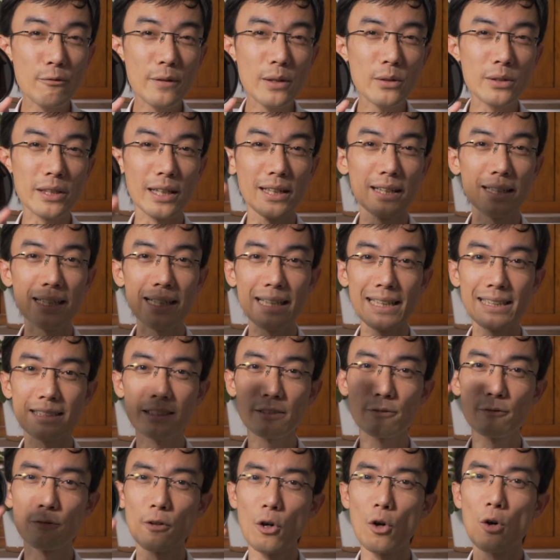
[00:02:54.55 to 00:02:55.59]
filter is
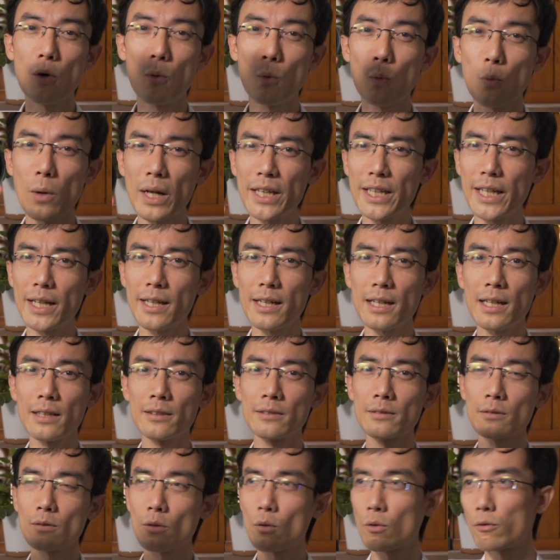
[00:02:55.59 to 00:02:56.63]
for run and
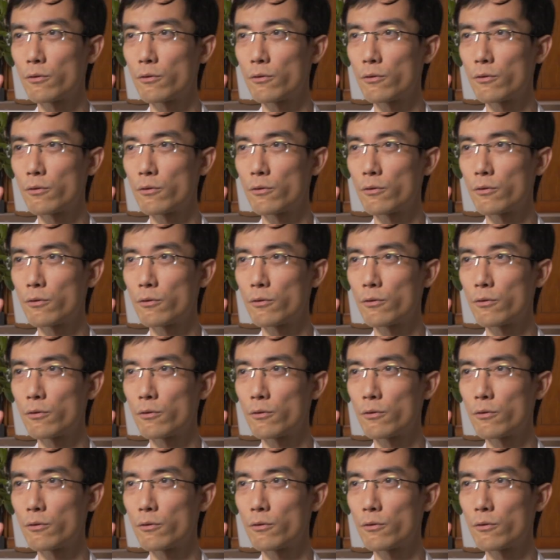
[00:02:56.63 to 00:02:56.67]
gun